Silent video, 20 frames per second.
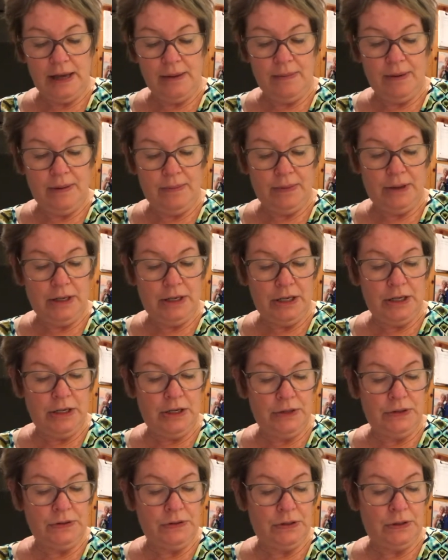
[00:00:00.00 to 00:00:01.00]
and this
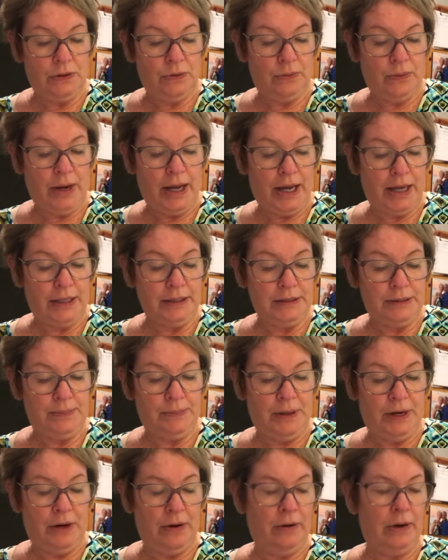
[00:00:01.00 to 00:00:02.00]
time I'm going to use
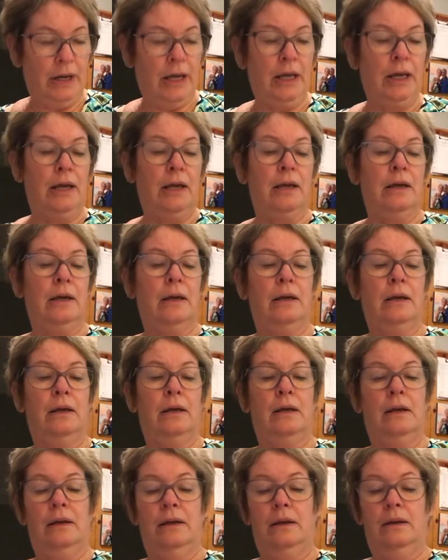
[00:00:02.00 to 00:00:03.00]
the
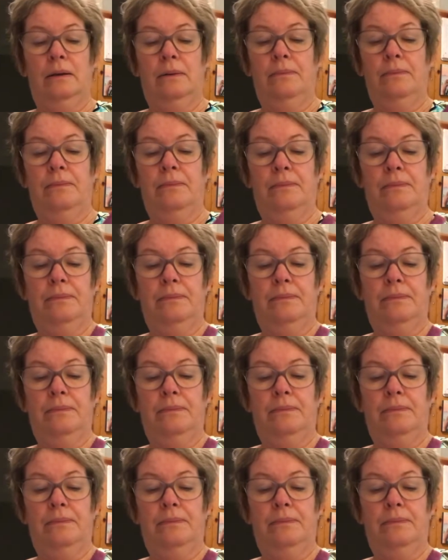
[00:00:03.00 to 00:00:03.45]
Raspberry